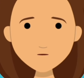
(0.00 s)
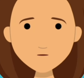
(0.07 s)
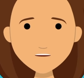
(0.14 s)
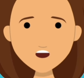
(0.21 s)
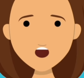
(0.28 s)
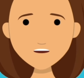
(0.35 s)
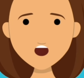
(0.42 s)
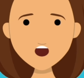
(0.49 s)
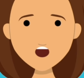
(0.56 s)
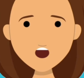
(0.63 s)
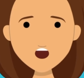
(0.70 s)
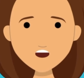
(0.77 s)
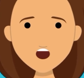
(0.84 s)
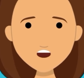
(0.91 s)
have a
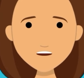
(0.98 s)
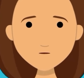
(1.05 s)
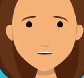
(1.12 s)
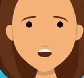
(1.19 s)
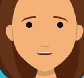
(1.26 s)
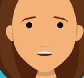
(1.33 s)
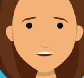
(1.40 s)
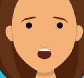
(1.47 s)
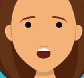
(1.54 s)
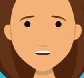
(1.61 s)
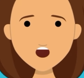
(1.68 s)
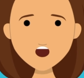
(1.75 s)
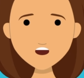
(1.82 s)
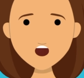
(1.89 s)
higher risk of
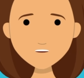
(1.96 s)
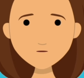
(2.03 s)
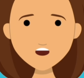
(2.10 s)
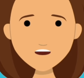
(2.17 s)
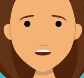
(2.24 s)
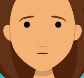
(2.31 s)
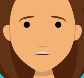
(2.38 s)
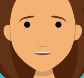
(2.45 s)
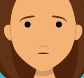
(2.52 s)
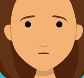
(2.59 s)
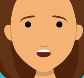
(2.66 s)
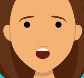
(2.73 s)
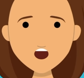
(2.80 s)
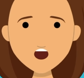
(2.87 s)
suicidal thoughts
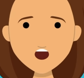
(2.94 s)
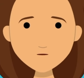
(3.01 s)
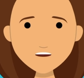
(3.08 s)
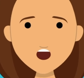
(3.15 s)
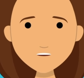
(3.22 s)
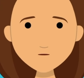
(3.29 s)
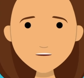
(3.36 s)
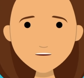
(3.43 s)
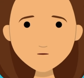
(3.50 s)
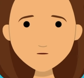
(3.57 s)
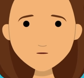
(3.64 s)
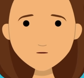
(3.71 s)
and attempts,